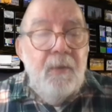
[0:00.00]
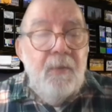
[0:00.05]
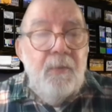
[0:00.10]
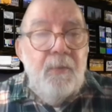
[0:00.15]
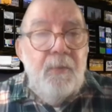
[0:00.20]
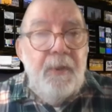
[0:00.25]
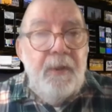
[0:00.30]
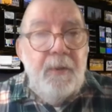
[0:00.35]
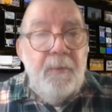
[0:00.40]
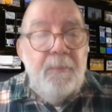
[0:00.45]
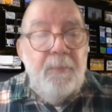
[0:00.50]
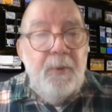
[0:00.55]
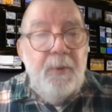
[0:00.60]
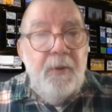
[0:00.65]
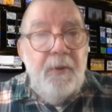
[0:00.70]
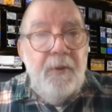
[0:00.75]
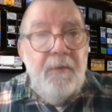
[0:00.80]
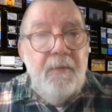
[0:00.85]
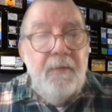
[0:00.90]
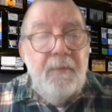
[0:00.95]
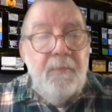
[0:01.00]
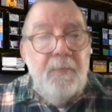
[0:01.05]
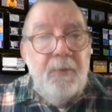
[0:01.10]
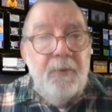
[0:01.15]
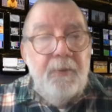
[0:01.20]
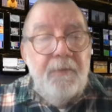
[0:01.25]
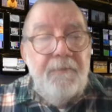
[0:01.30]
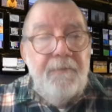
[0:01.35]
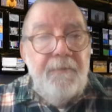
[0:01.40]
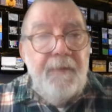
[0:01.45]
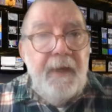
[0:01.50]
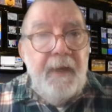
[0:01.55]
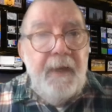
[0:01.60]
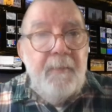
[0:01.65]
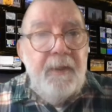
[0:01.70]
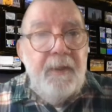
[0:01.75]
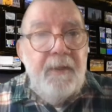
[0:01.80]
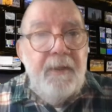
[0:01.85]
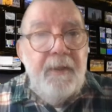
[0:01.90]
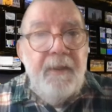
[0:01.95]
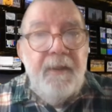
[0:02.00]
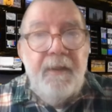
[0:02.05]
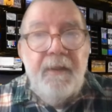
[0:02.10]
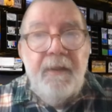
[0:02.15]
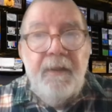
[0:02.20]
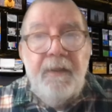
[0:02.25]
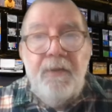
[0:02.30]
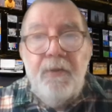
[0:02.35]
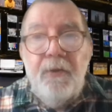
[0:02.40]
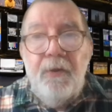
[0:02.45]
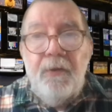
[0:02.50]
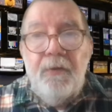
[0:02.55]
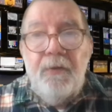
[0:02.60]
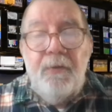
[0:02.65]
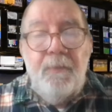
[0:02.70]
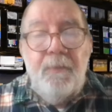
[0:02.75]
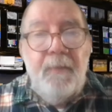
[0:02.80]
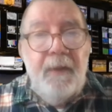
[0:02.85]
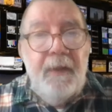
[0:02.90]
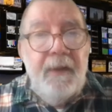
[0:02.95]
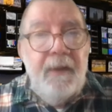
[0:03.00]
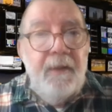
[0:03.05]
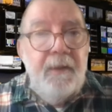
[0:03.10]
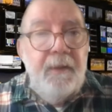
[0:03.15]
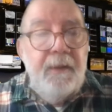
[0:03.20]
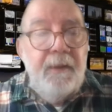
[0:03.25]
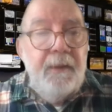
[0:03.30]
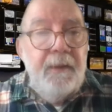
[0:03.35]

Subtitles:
read a part of the book Famine that talks about